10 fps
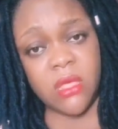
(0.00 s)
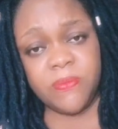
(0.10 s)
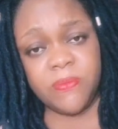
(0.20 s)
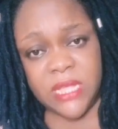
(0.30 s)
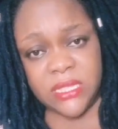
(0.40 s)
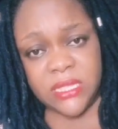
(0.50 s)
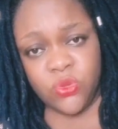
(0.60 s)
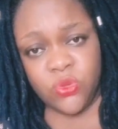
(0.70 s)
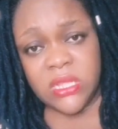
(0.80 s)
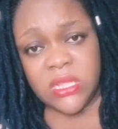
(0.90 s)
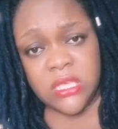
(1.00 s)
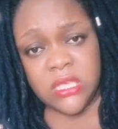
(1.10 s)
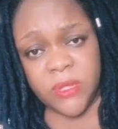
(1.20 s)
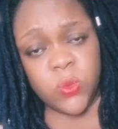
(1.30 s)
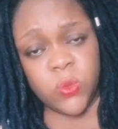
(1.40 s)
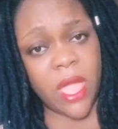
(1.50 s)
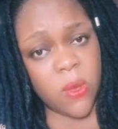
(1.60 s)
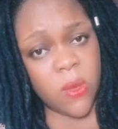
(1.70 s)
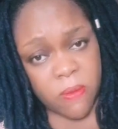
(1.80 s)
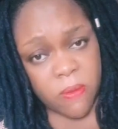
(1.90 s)
please do not keep it where
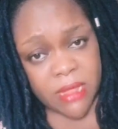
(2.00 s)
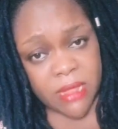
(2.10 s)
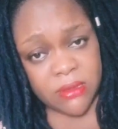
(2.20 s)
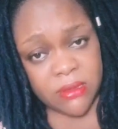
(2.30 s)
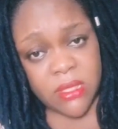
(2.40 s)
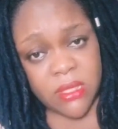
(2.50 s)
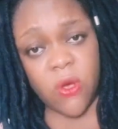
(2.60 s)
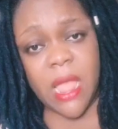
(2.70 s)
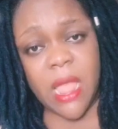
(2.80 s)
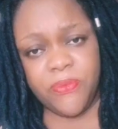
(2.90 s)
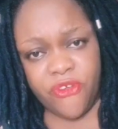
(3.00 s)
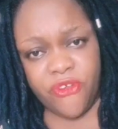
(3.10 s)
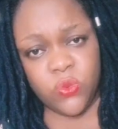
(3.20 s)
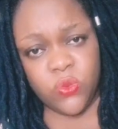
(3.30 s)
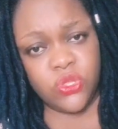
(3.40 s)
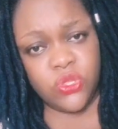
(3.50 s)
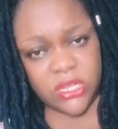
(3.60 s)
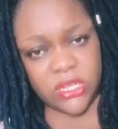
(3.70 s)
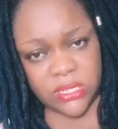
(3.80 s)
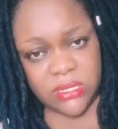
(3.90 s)
a woman on a period would
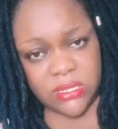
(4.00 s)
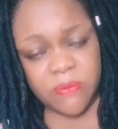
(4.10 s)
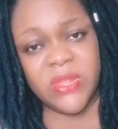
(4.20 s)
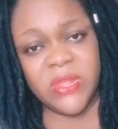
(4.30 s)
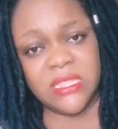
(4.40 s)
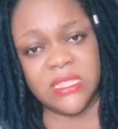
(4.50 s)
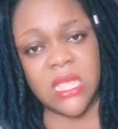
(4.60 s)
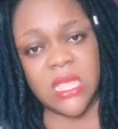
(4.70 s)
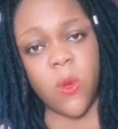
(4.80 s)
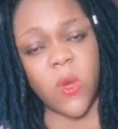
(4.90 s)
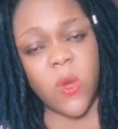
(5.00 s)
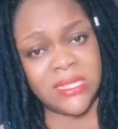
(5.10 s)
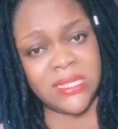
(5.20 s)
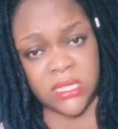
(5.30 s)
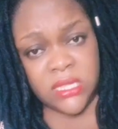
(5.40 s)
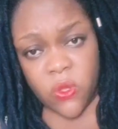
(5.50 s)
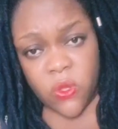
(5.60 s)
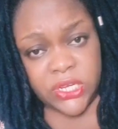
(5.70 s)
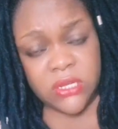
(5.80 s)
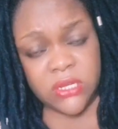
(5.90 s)
touch it. Please, once it's
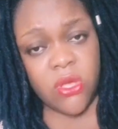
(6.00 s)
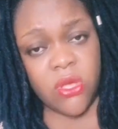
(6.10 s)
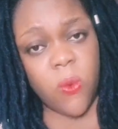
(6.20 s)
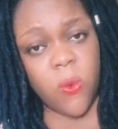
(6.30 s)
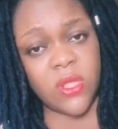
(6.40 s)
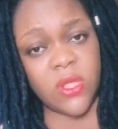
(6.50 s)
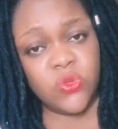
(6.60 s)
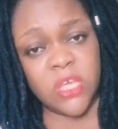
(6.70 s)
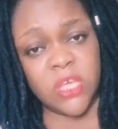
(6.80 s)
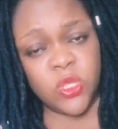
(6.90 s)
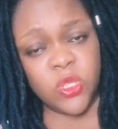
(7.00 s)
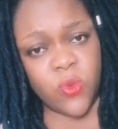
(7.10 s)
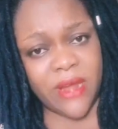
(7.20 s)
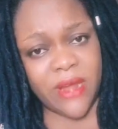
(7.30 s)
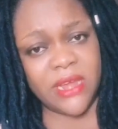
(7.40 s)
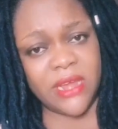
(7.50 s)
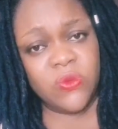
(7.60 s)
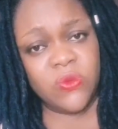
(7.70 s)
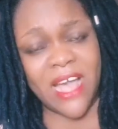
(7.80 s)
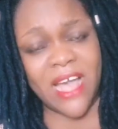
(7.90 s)
touched or once you keep it where
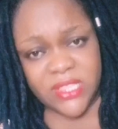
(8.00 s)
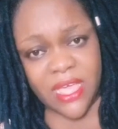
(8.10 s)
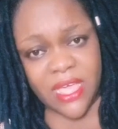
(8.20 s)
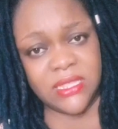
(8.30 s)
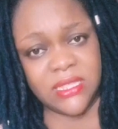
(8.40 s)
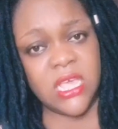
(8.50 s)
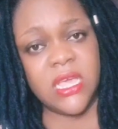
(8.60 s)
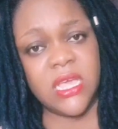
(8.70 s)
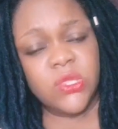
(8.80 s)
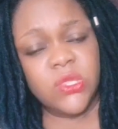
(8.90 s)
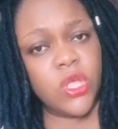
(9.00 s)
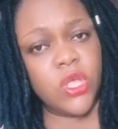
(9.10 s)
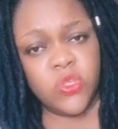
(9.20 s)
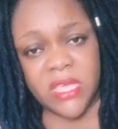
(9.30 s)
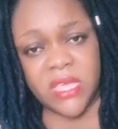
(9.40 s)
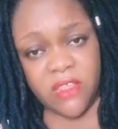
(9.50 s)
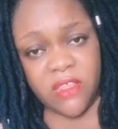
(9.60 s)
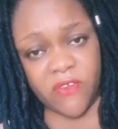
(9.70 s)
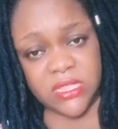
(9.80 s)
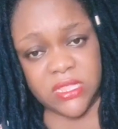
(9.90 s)
you have sex, it's going to be
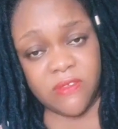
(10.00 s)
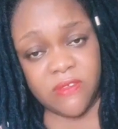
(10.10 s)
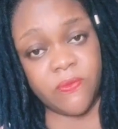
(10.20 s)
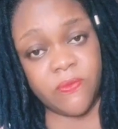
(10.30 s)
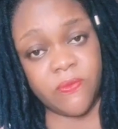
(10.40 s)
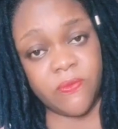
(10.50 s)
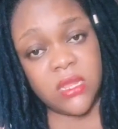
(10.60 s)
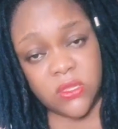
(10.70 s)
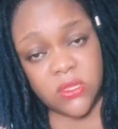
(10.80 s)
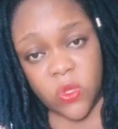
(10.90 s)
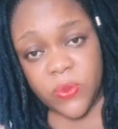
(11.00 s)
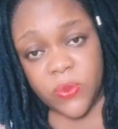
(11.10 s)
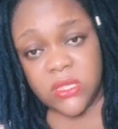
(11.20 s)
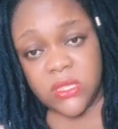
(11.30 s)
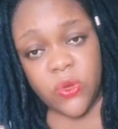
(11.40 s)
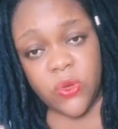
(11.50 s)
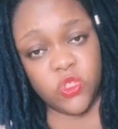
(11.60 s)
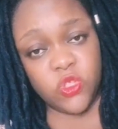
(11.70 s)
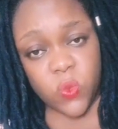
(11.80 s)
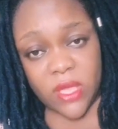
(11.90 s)
ineffective. The soap is not going
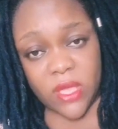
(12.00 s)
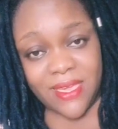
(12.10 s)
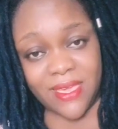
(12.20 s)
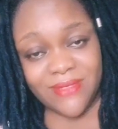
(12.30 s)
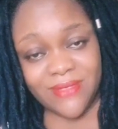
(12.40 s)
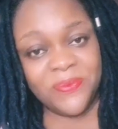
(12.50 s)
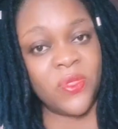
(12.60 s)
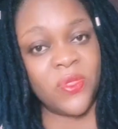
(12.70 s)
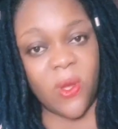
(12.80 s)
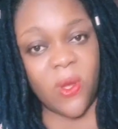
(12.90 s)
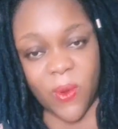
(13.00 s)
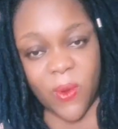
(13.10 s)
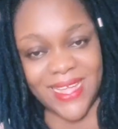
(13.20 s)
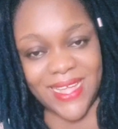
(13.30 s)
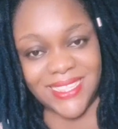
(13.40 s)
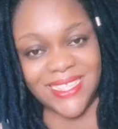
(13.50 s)
to work again. All right?